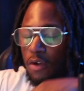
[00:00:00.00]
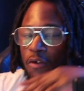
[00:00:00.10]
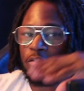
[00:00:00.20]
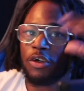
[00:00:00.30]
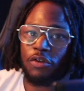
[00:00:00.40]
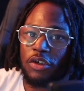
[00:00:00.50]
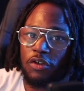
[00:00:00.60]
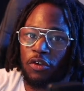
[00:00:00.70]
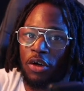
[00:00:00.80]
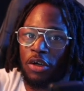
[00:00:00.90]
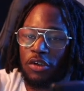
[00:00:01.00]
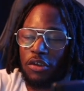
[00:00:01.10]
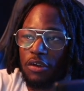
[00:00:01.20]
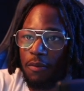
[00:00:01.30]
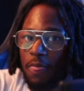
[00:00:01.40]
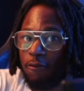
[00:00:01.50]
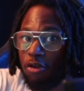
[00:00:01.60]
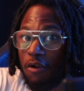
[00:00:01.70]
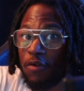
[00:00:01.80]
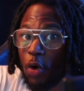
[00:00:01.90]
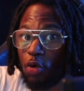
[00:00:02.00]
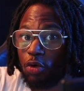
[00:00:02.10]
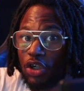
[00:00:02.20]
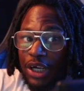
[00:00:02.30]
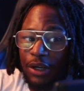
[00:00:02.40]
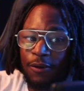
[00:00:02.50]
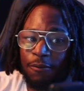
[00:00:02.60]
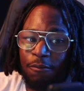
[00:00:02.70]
first things first, for a vocal chain,